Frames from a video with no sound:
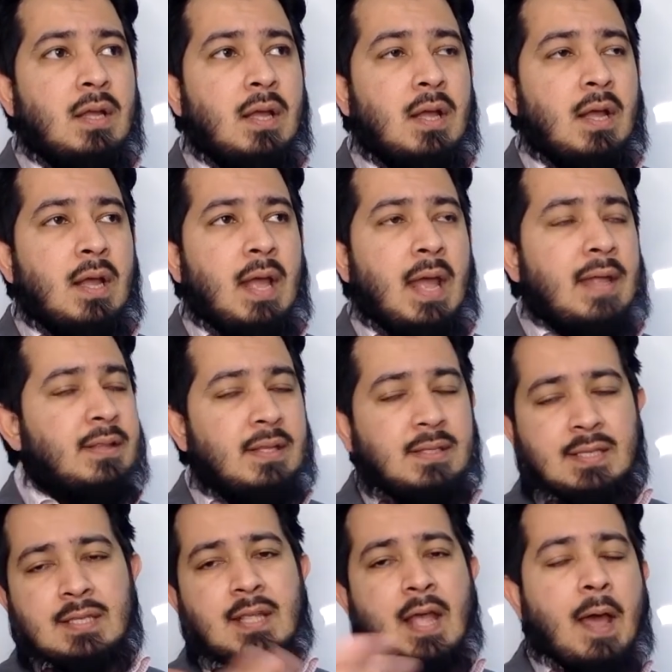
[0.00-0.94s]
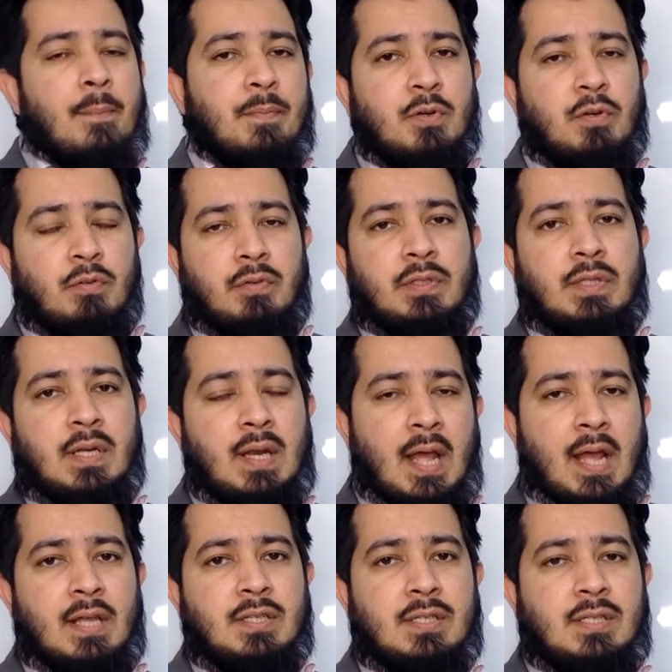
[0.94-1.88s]
and this has happened over the
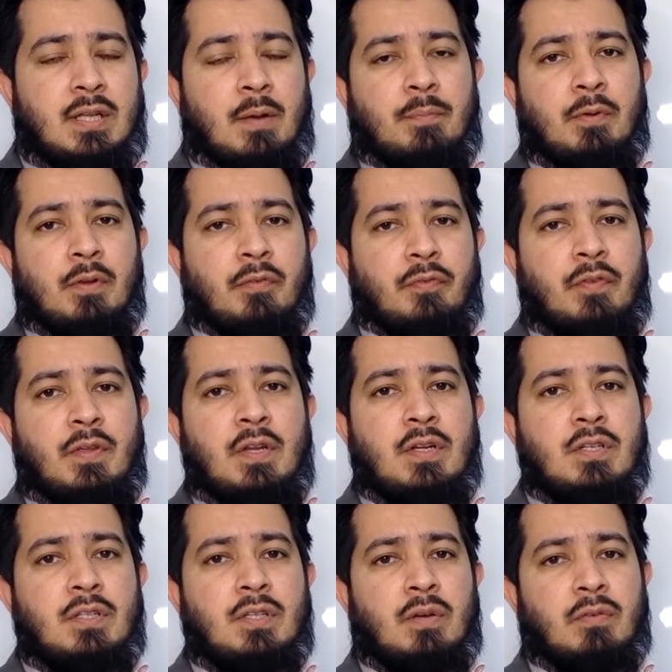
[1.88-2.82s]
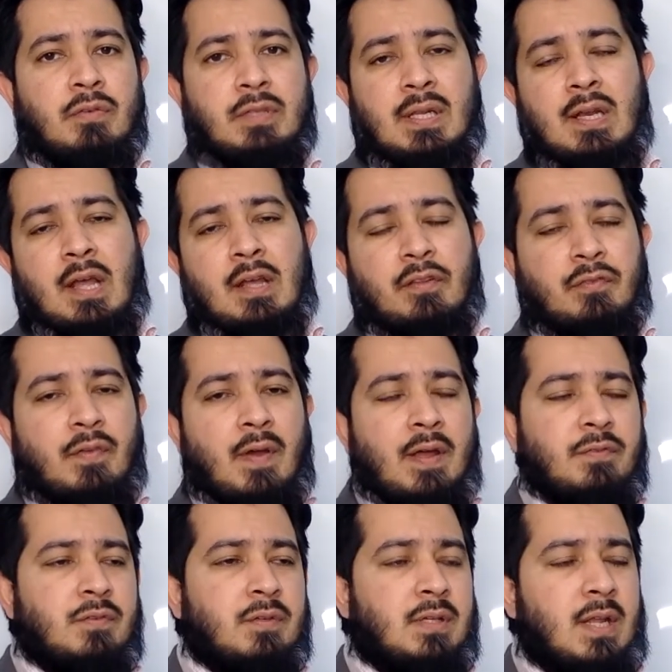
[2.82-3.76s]
last couple of years, over the last
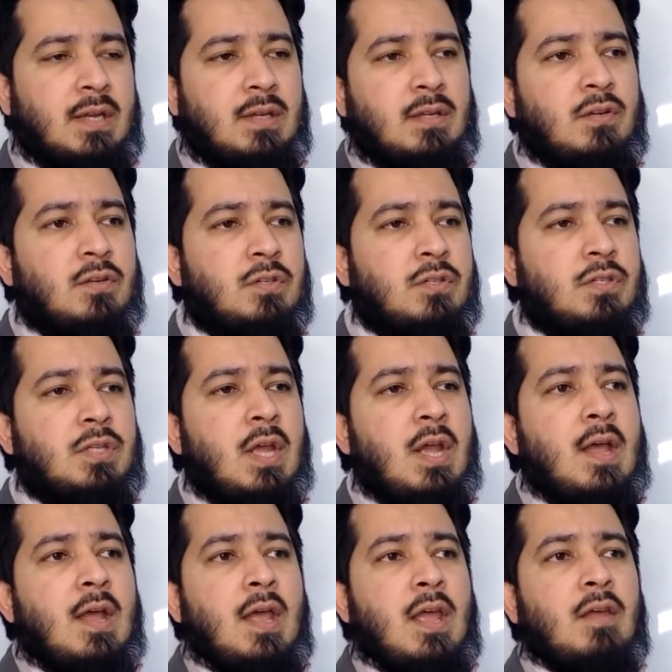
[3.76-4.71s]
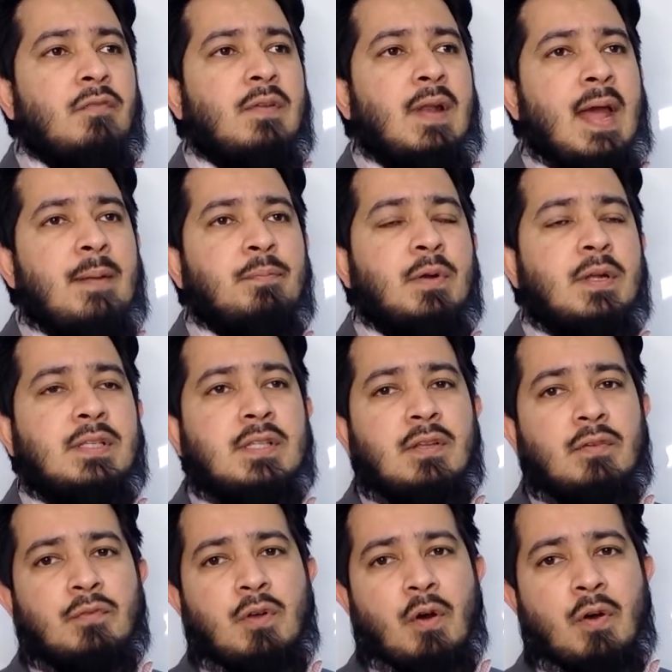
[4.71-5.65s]
5 to 10 years. If land prices
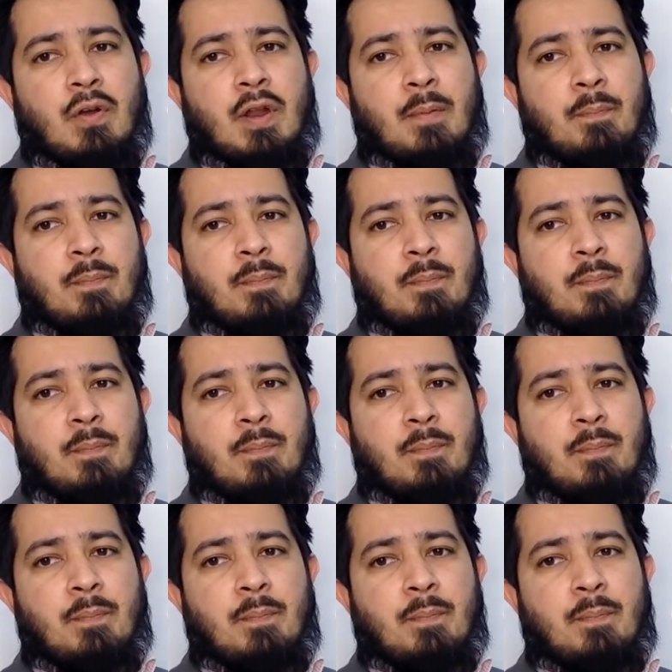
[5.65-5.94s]
have gone up by